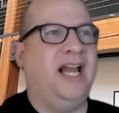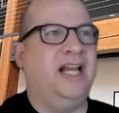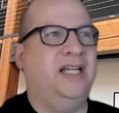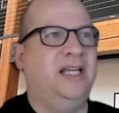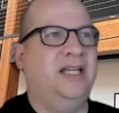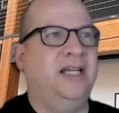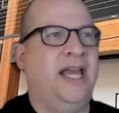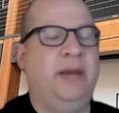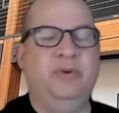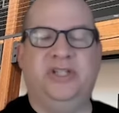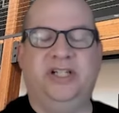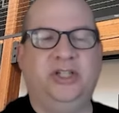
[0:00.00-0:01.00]
And
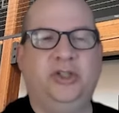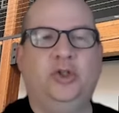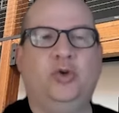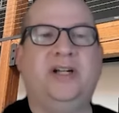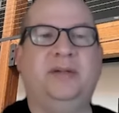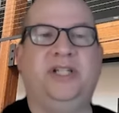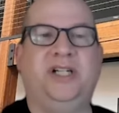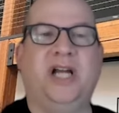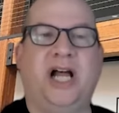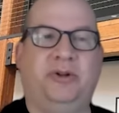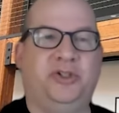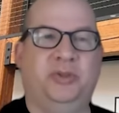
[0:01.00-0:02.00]
he was an incredibly
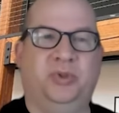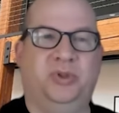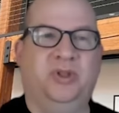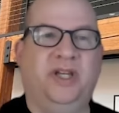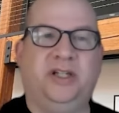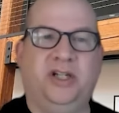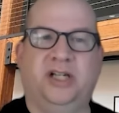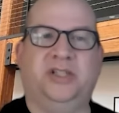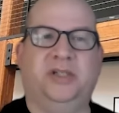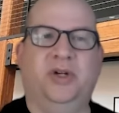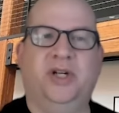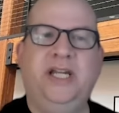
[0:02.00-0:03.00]
knowledgeable
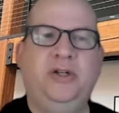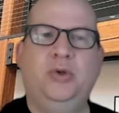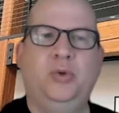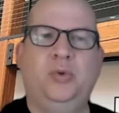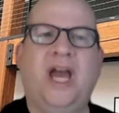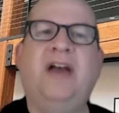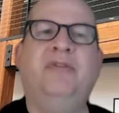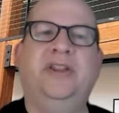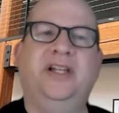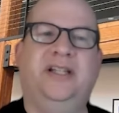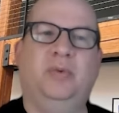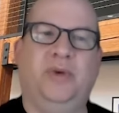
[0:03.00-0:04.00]
customer. He knew
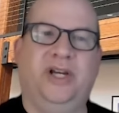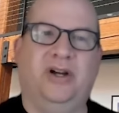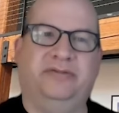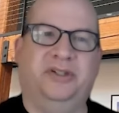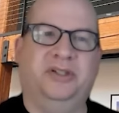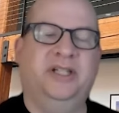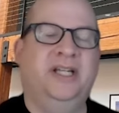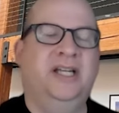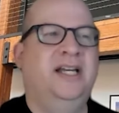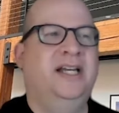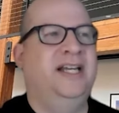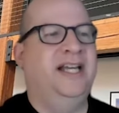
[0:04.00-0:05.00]
everything that we offered
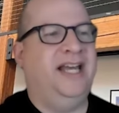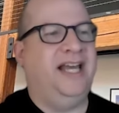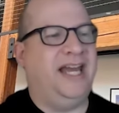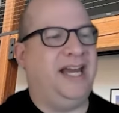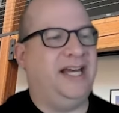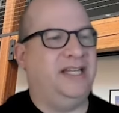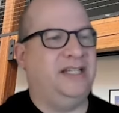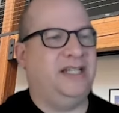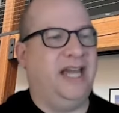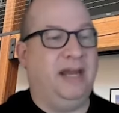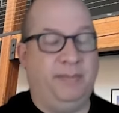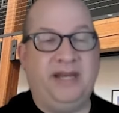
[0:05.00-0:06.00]
and
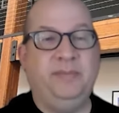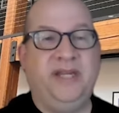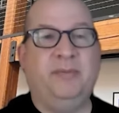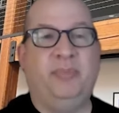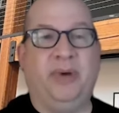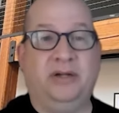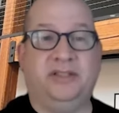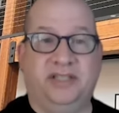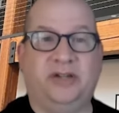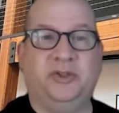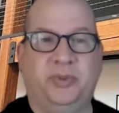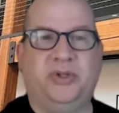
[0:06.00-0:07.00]
made me a better
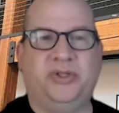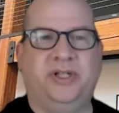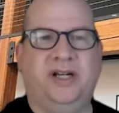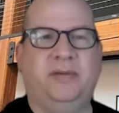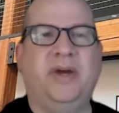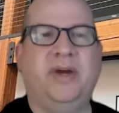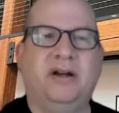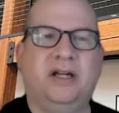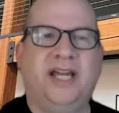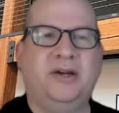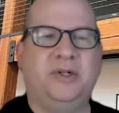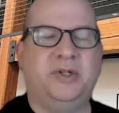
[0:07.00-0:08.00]
salesperson and a better
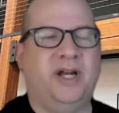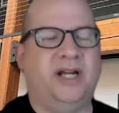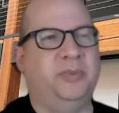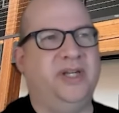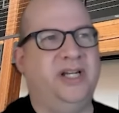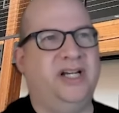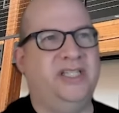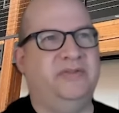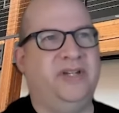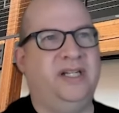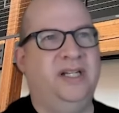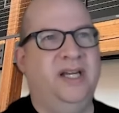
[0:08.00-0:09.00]
account director because
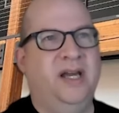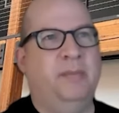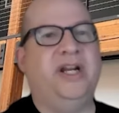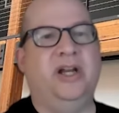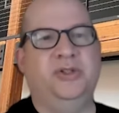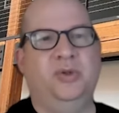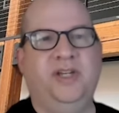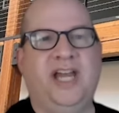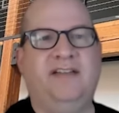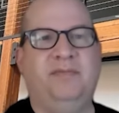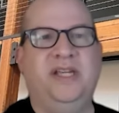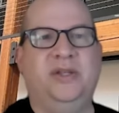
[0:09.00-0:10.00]
of it. But he also
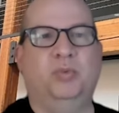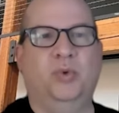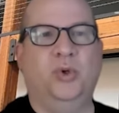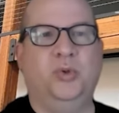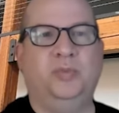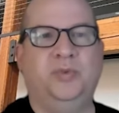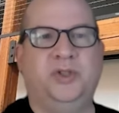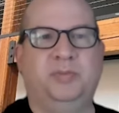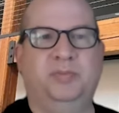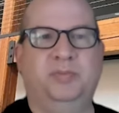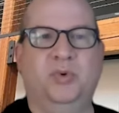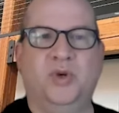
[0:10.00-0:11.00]
gave me the room
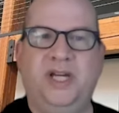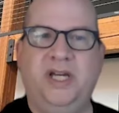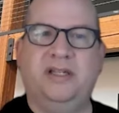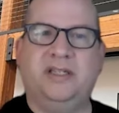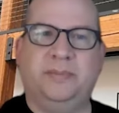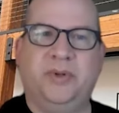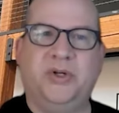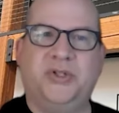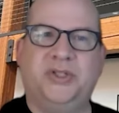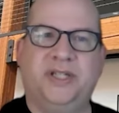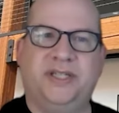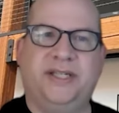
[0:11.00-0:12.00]
to breathe as a
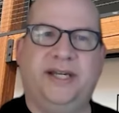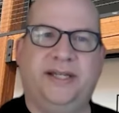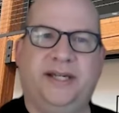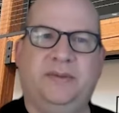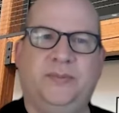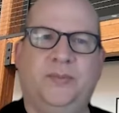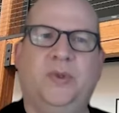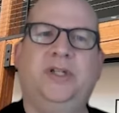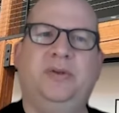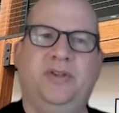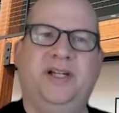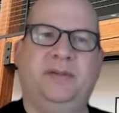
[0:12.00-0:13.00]
person to say, like, what
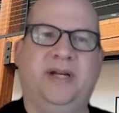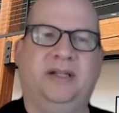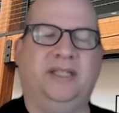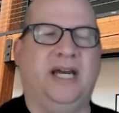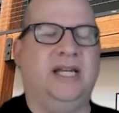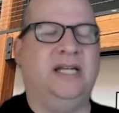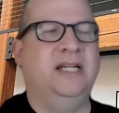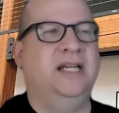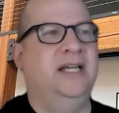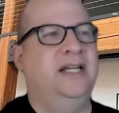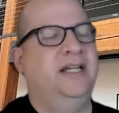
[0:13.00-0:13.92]
do you think about that?